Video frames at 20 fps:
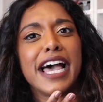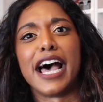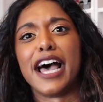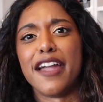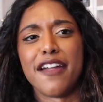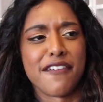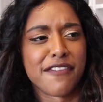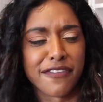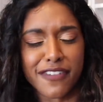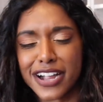
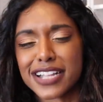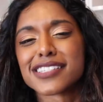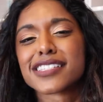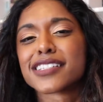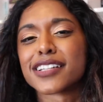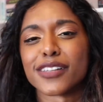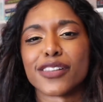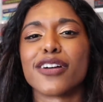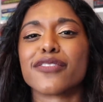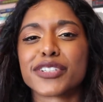a friends
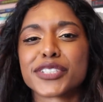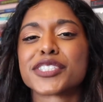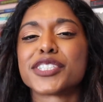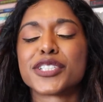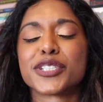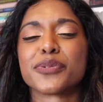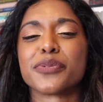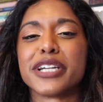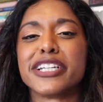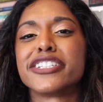to lovers
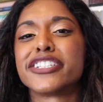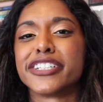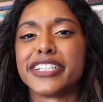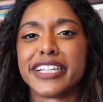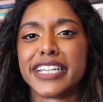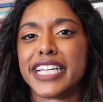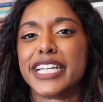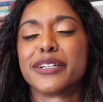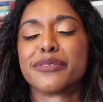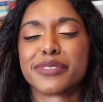situation
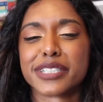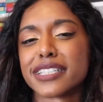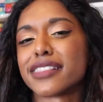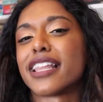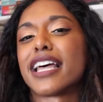in real